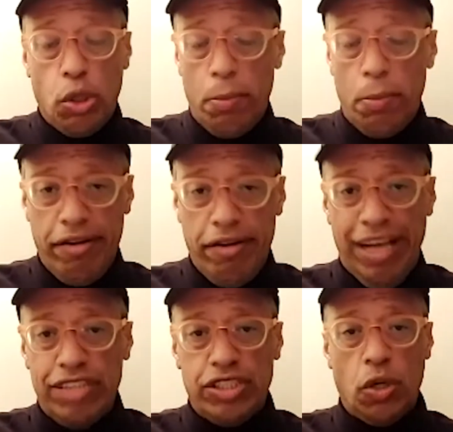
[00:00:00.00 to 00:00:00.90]
PR plays
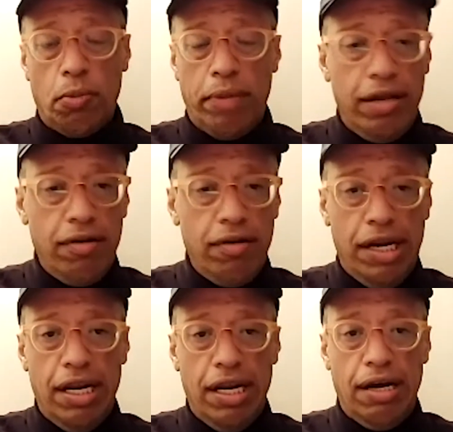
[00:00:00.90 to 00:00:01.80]
a very important role in
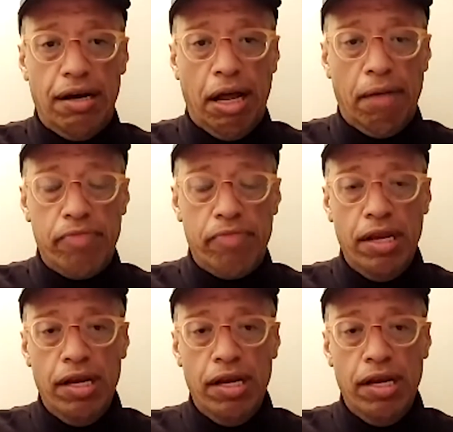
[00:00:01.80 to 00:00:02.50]
the